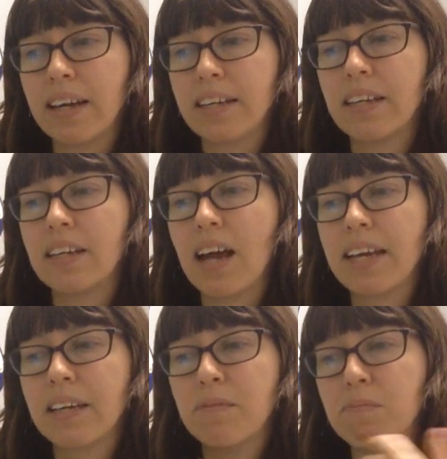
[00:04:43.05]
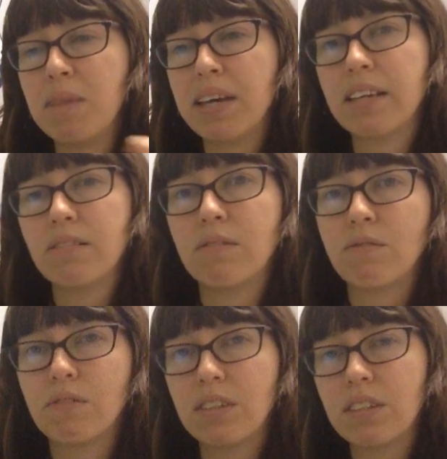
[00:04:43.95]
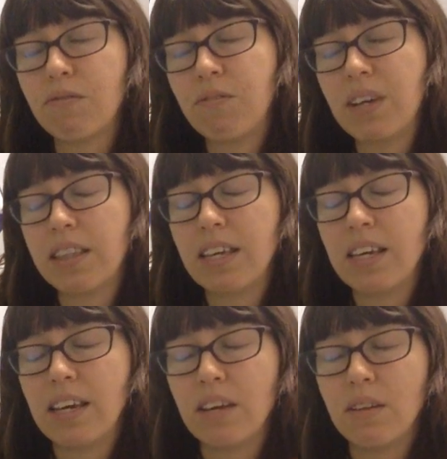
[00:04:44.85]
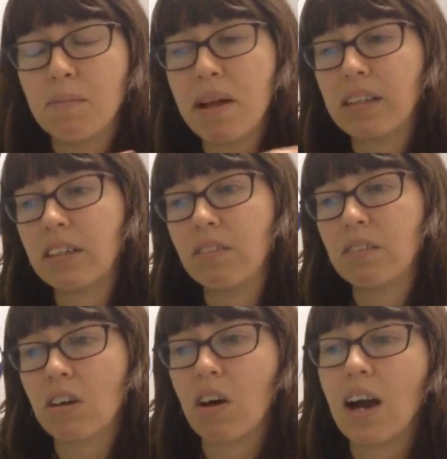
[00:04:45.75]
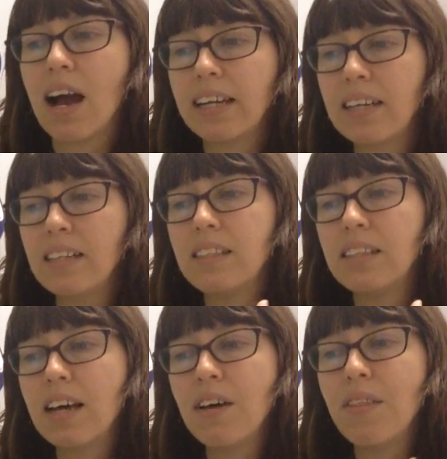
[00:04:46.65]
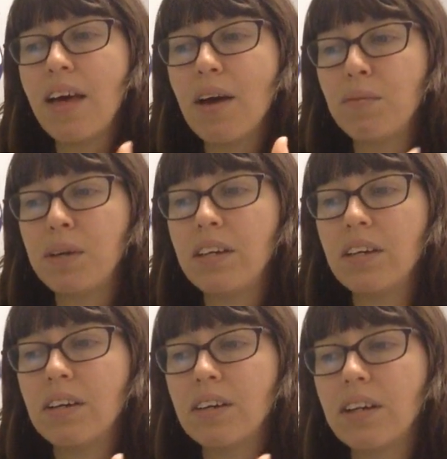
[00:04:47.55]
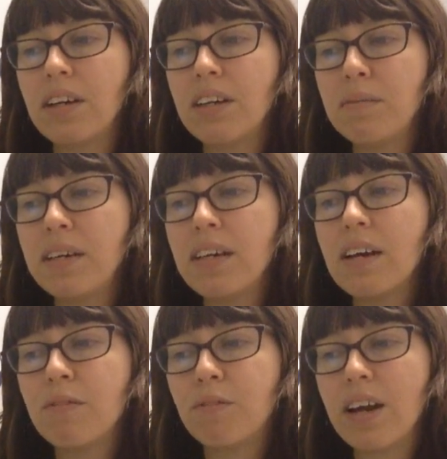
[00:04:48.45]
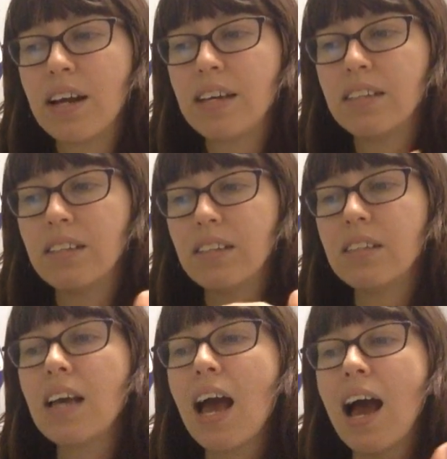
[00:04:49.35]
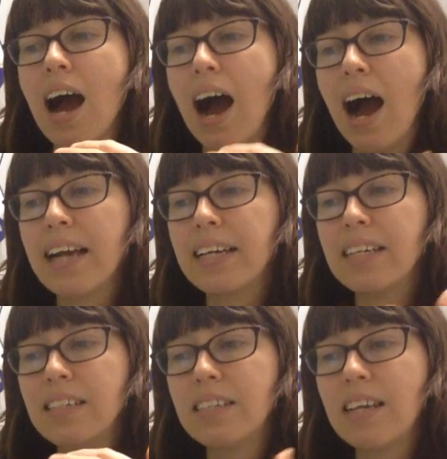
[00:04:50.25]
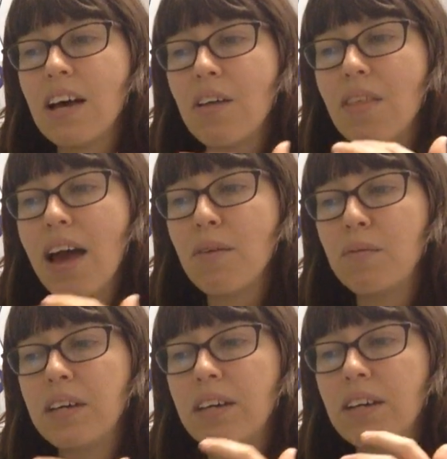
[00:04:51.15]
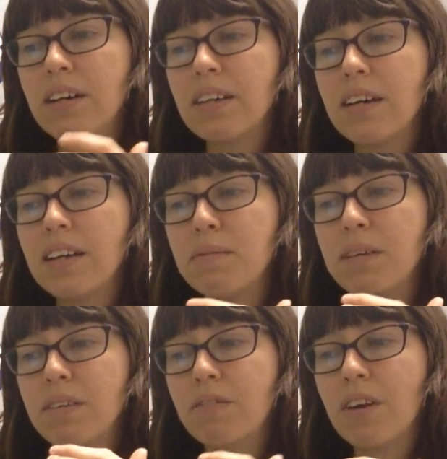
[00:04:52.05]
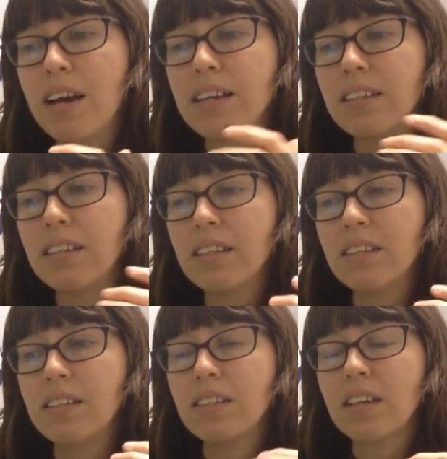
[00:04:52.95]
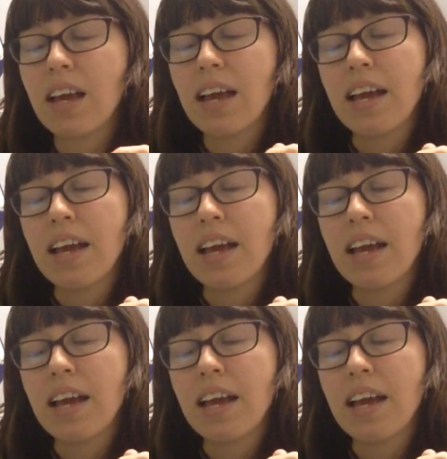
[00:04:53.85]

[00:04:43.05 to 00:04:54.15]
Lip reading: I can make it fit the melody of the song. I can tell that we are gonna be friends. I can tell that we are gonna be friends.